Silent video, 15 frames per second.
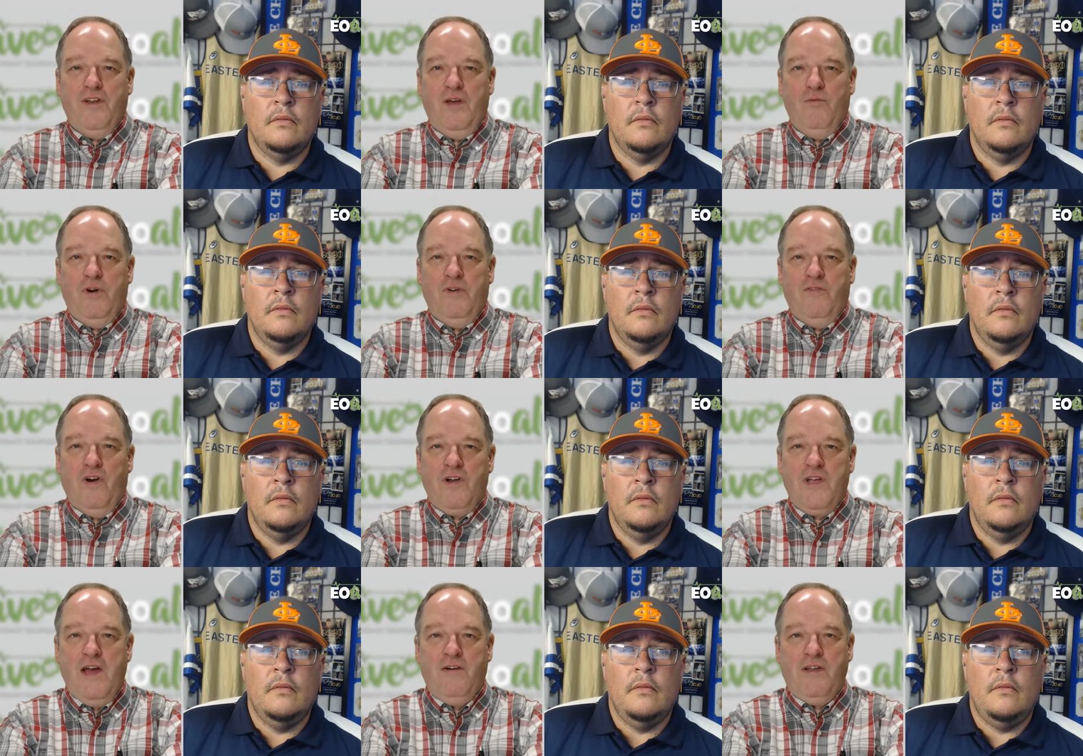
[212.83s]
Speaker 1: day, one of our
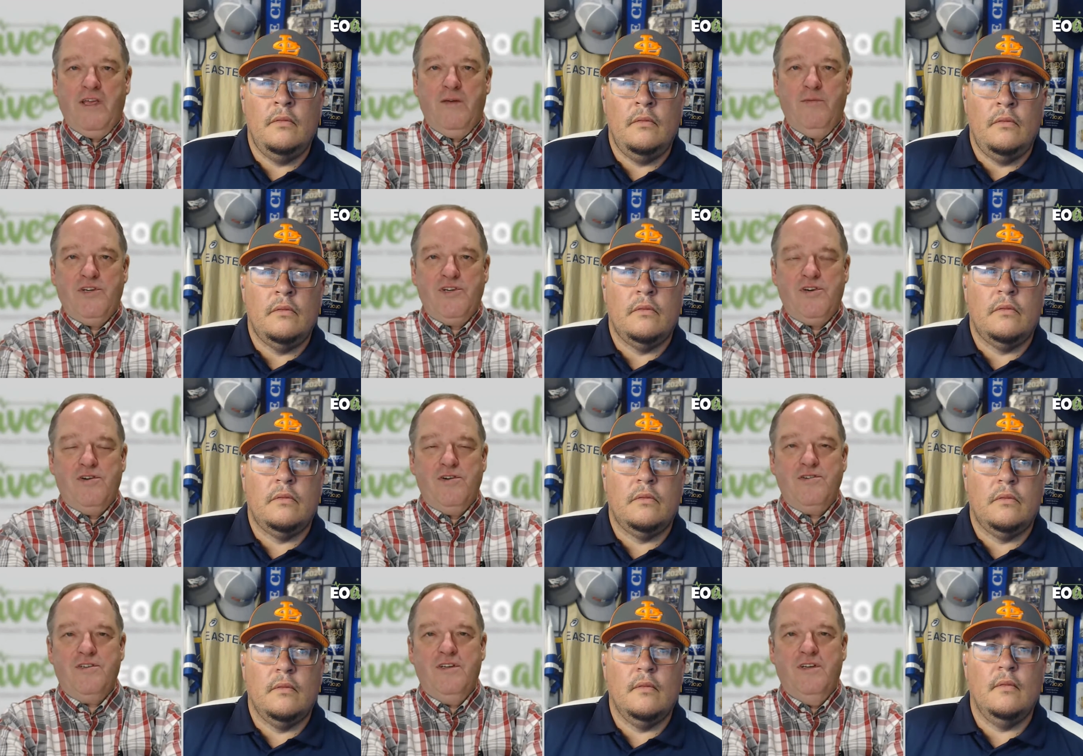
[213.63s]
county
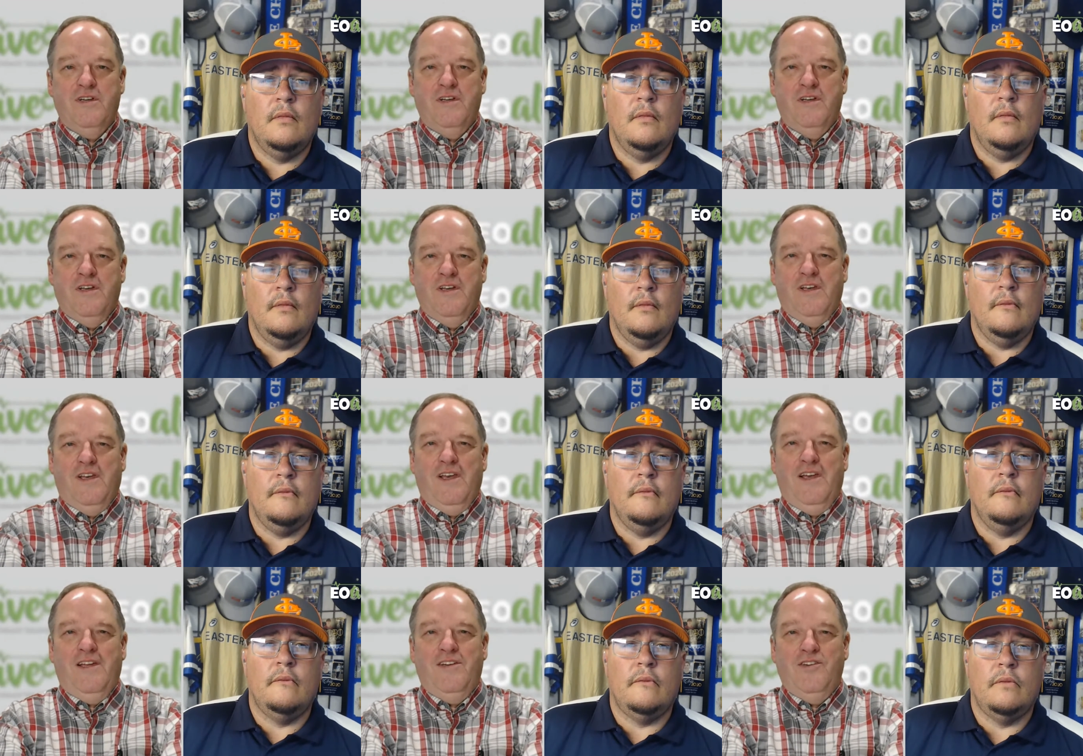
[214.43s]
commissioners,
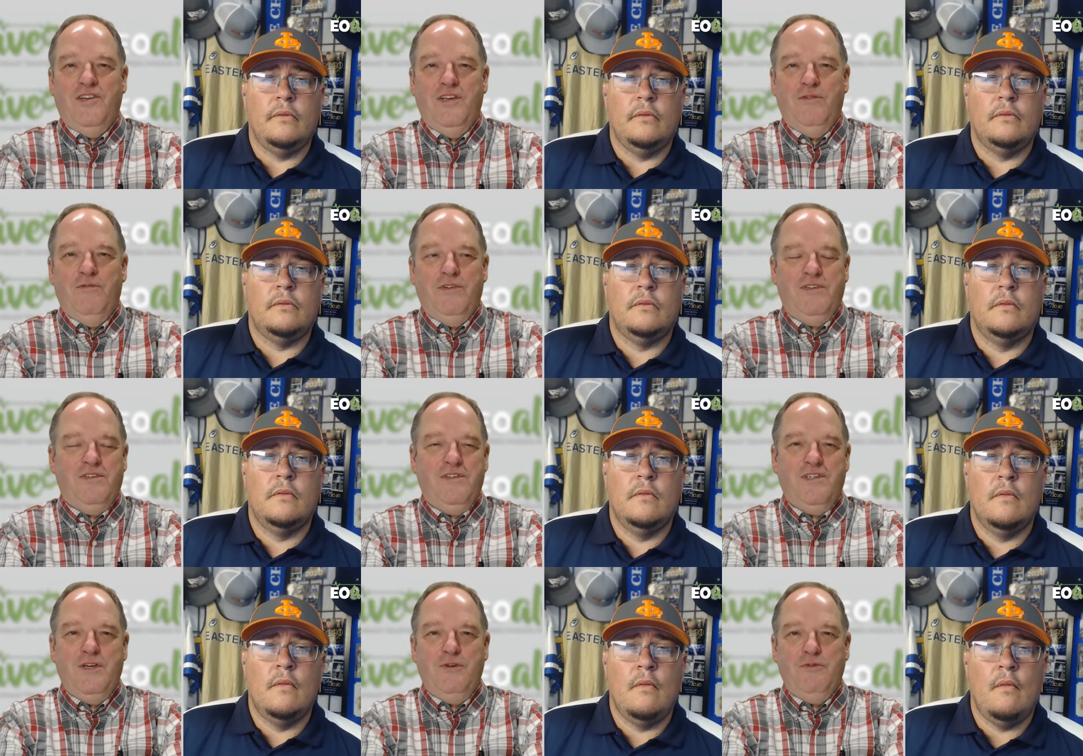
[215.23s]
and she was
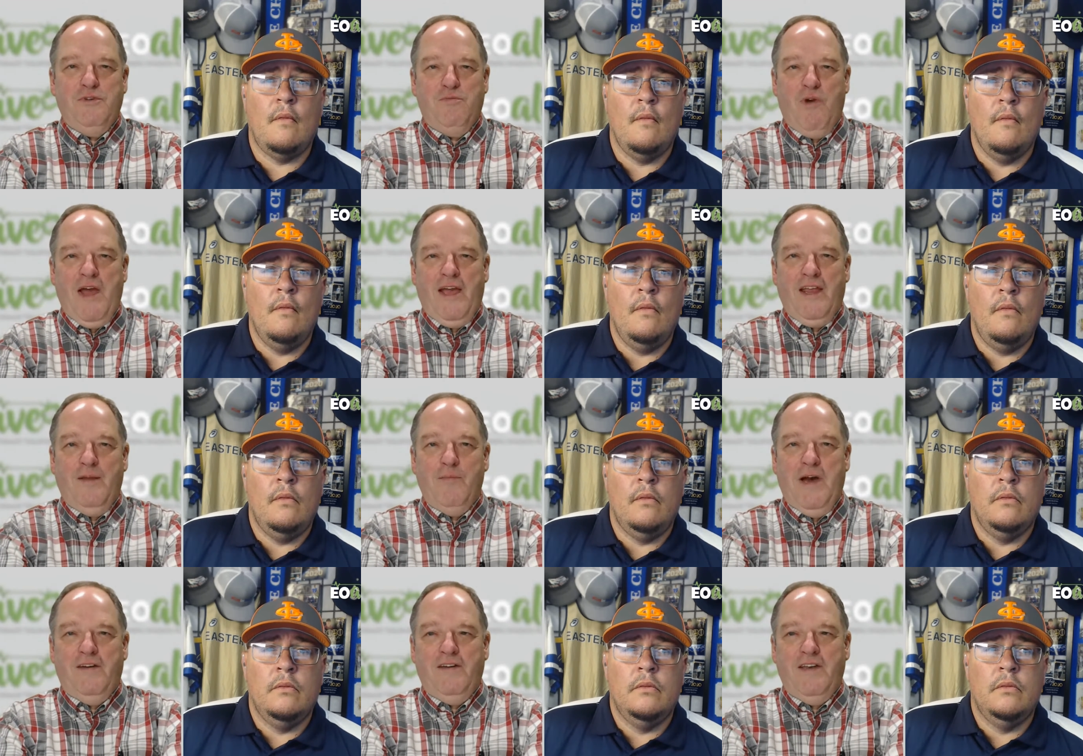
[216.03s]
she was bragging
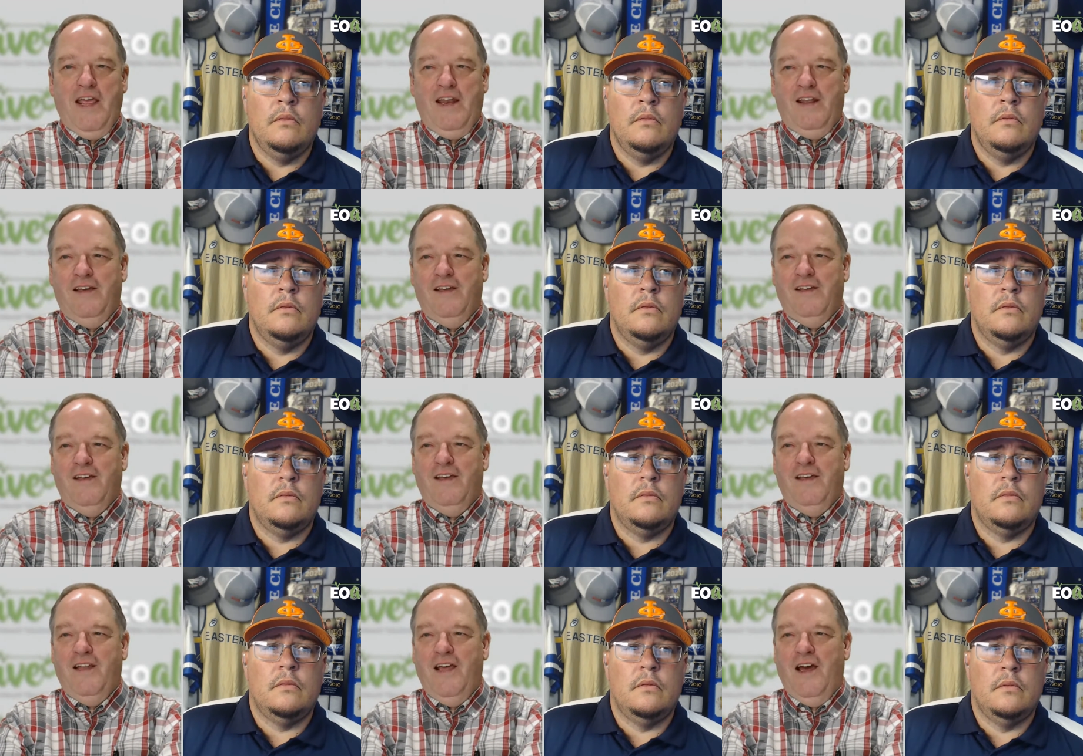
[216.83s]
about Dana
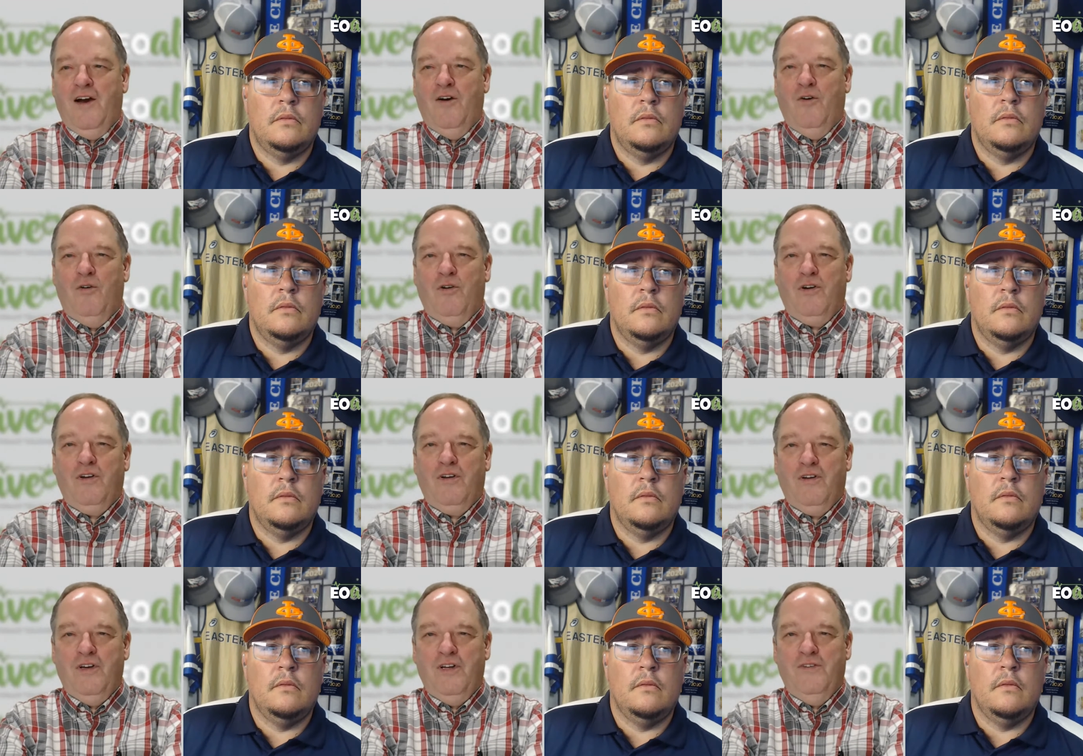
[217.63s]
and how
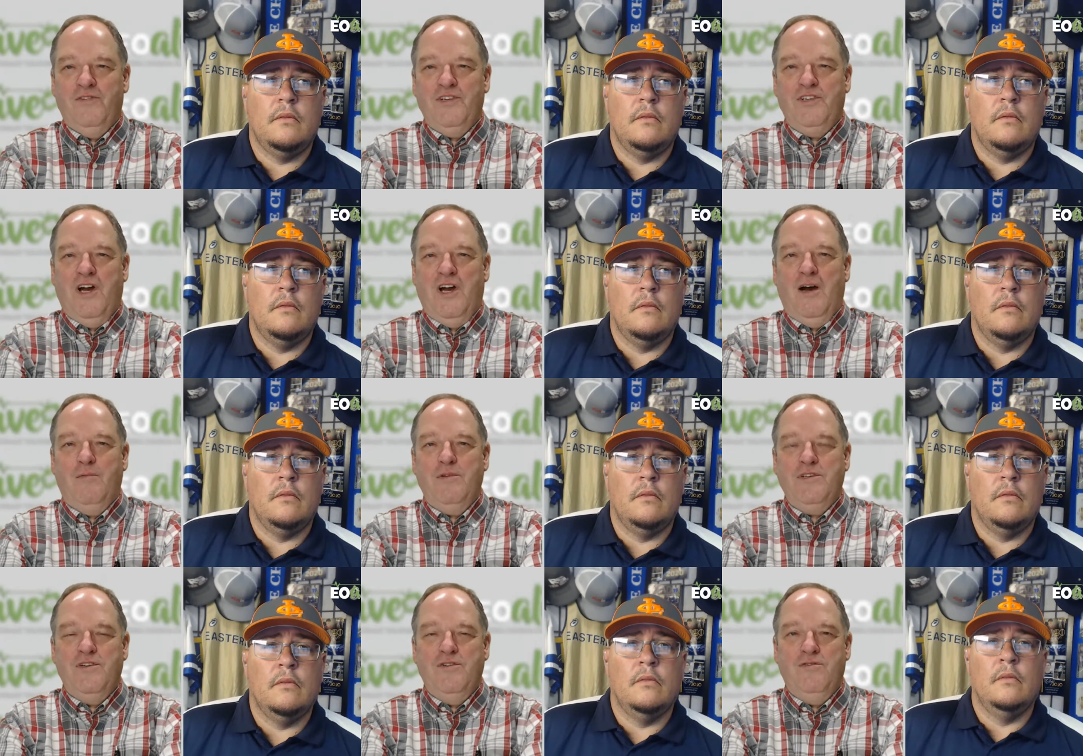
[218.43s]
good of a job
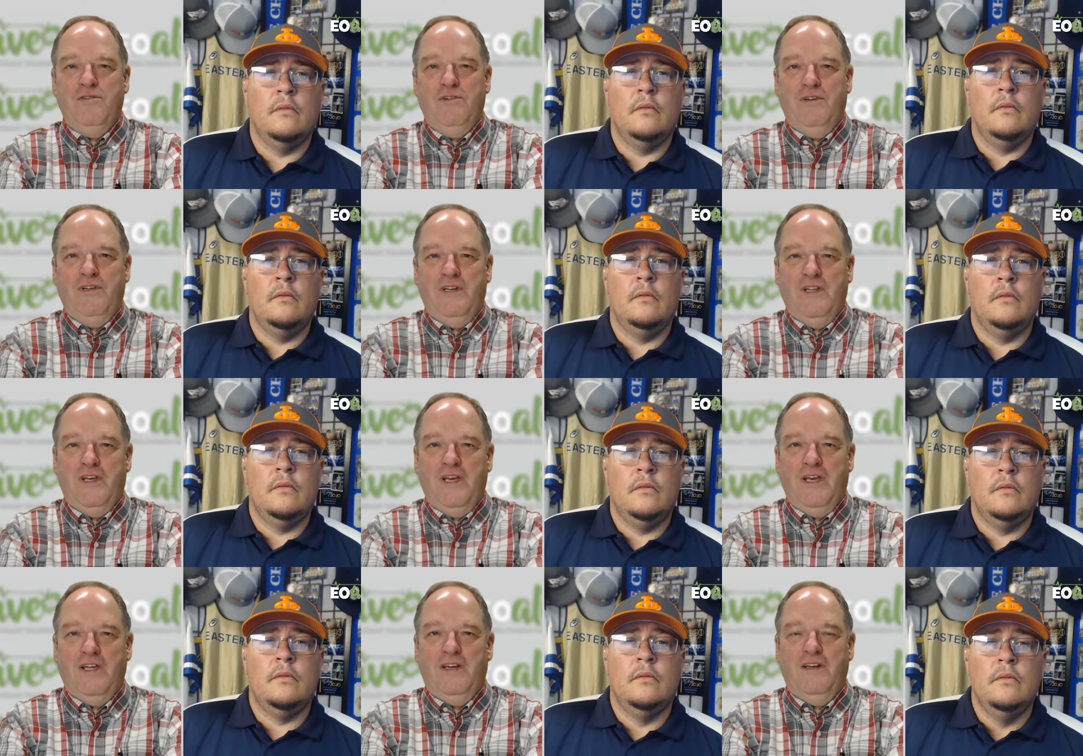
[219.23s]
he's doing
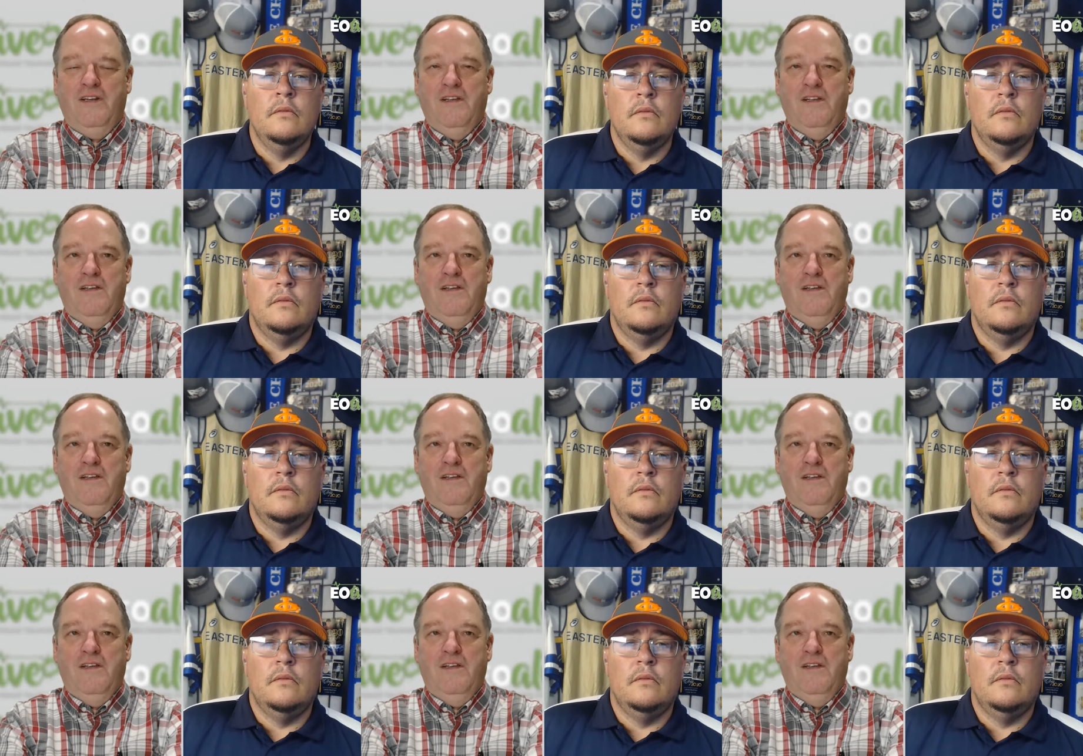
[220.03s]
and